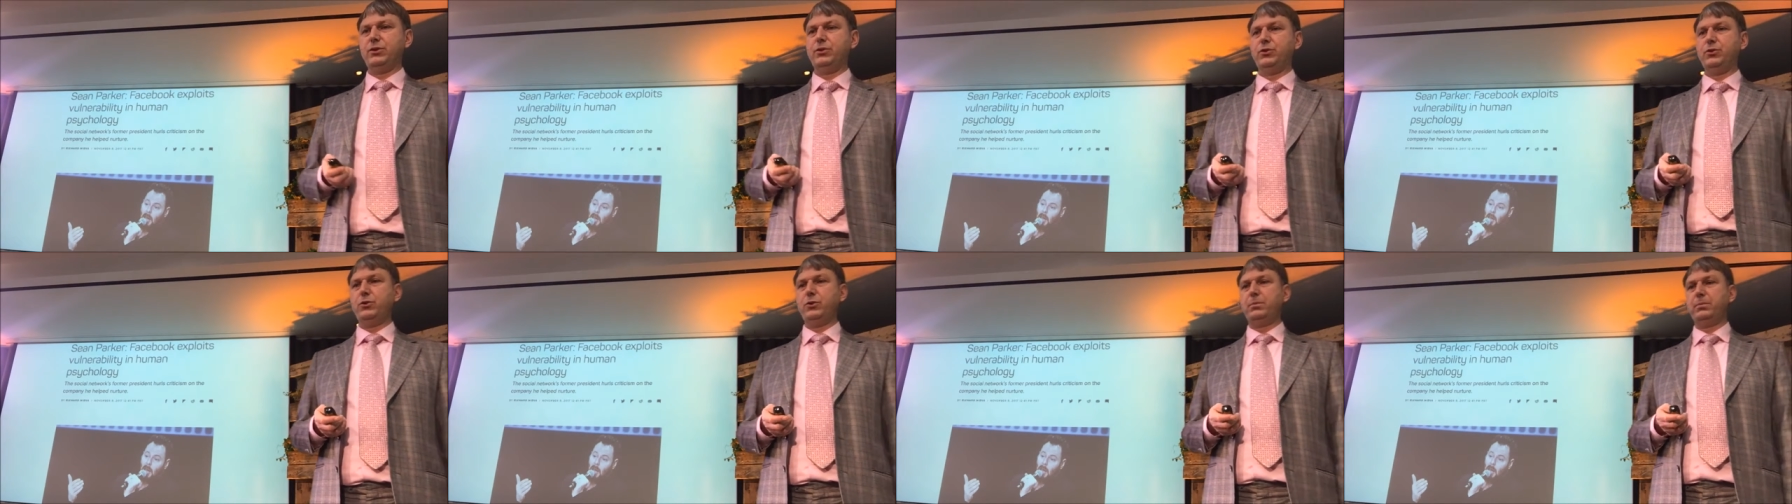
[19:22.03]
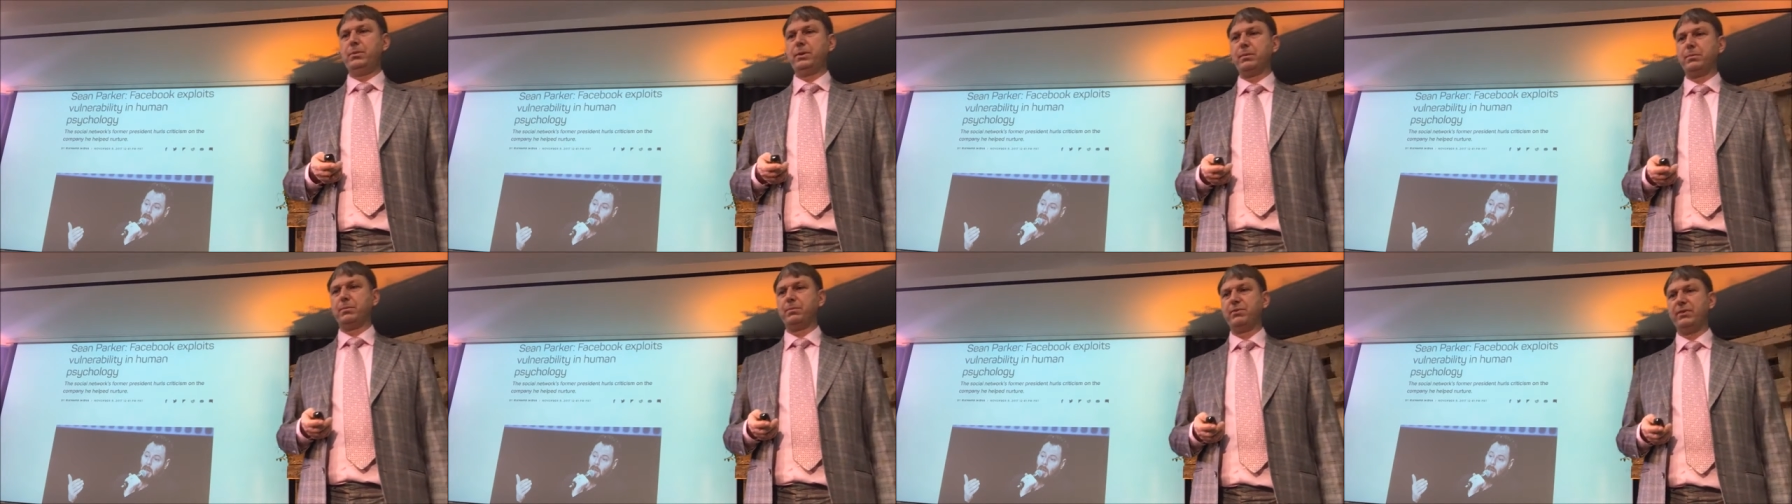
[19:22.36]
in
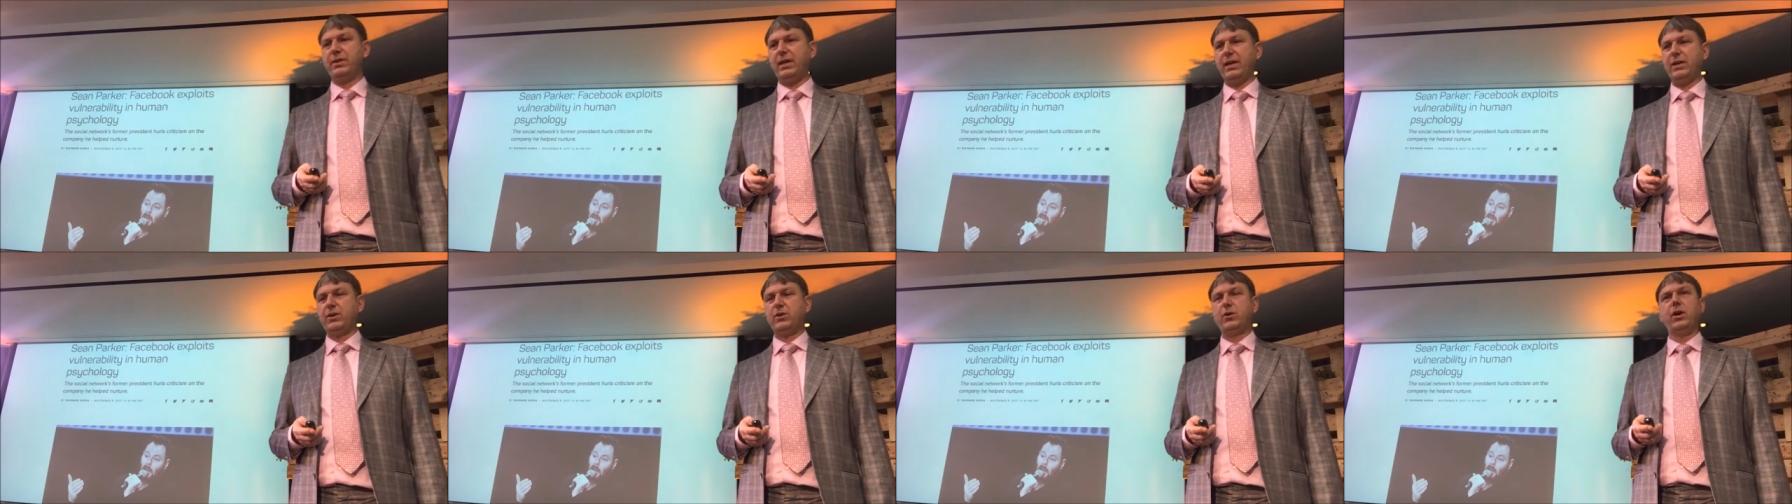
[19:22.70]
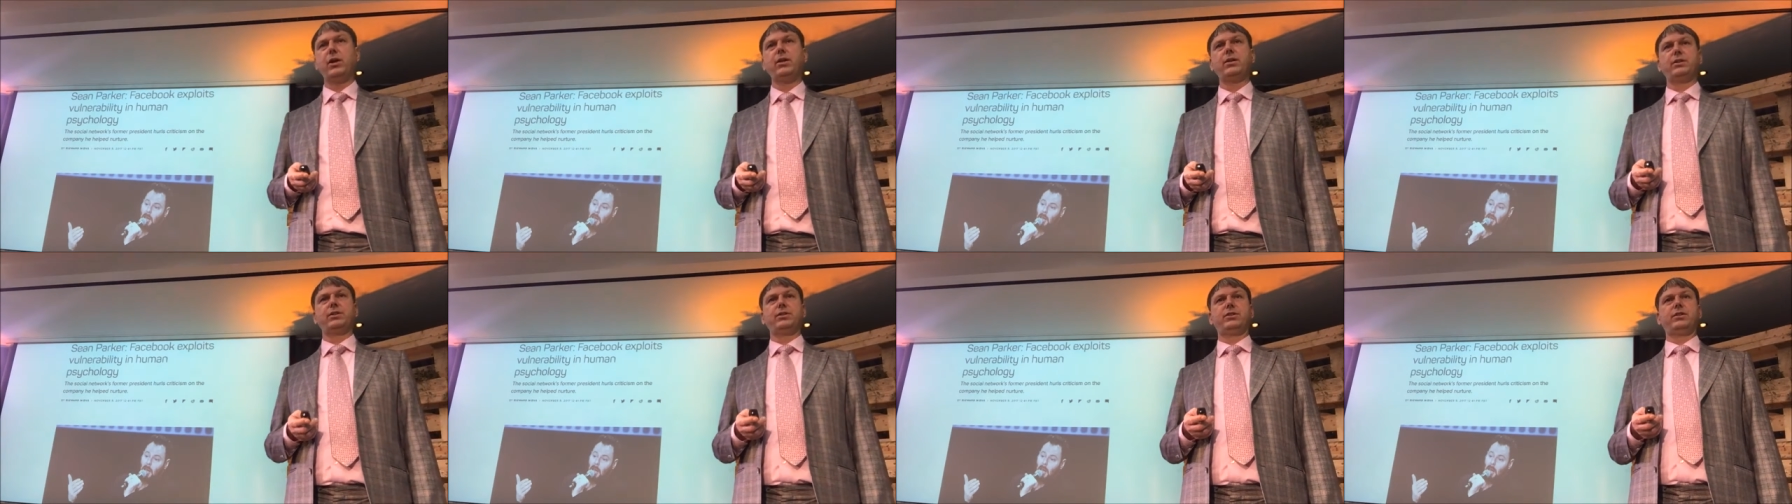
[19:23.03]
human
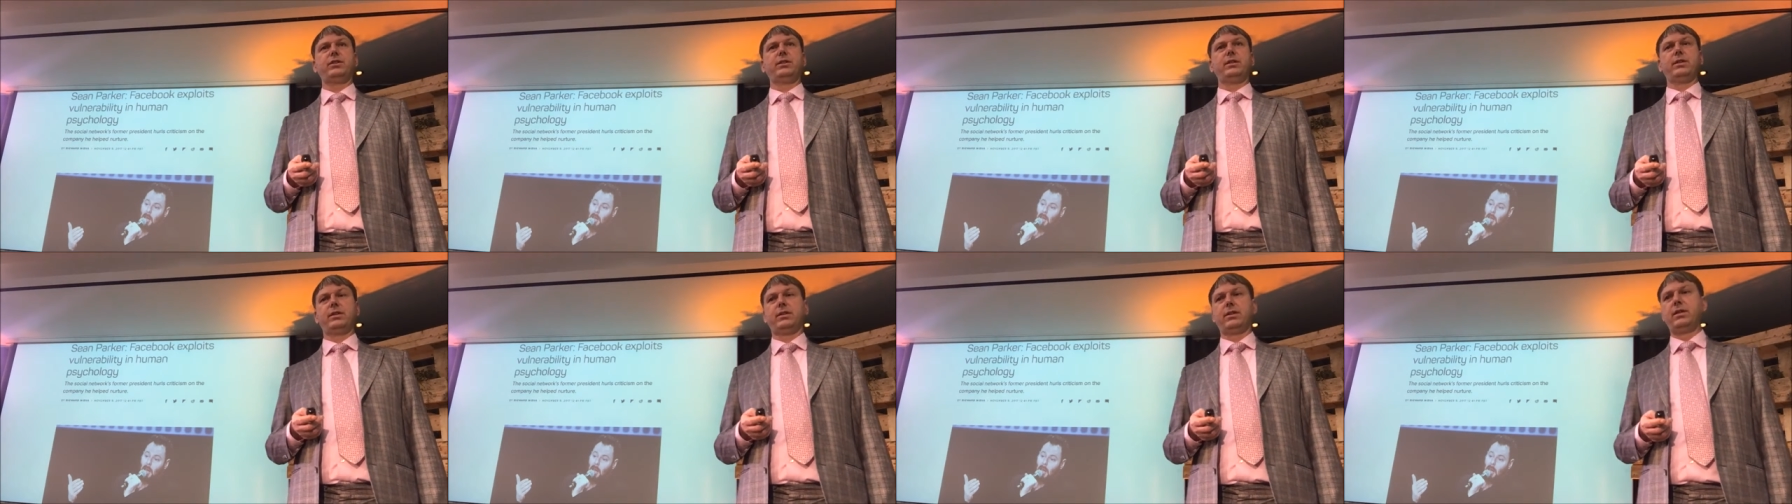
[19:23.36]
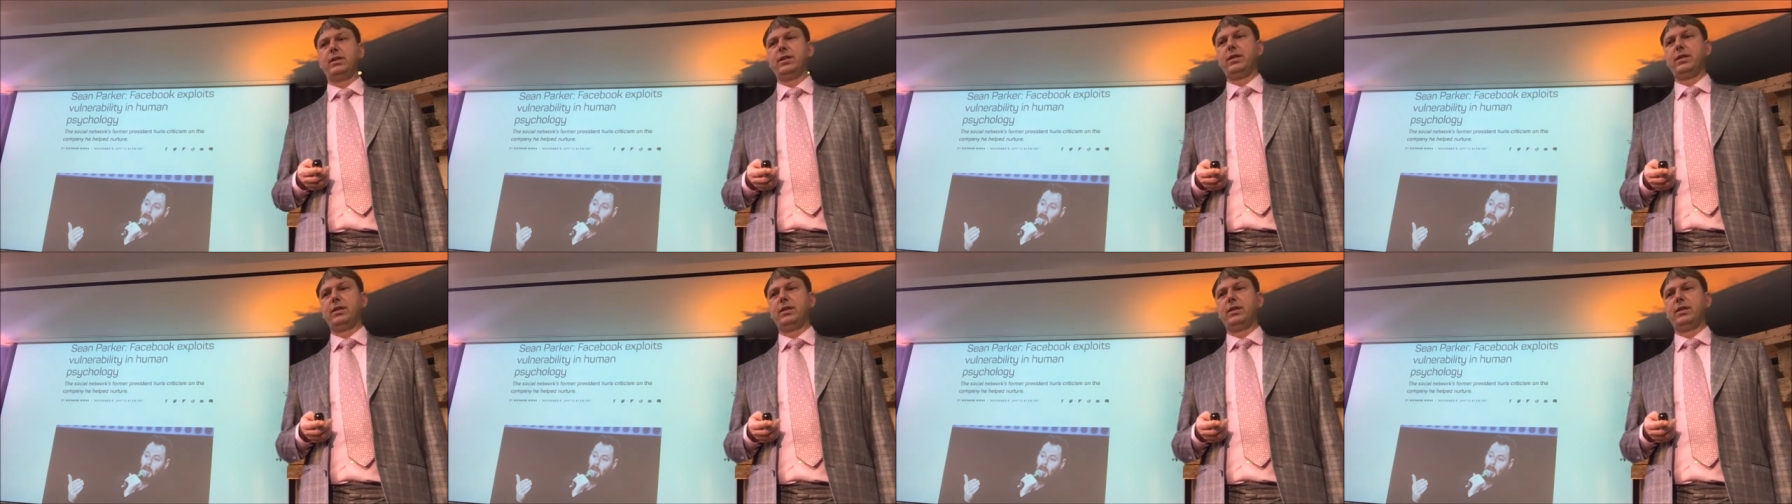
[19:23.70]
psychology.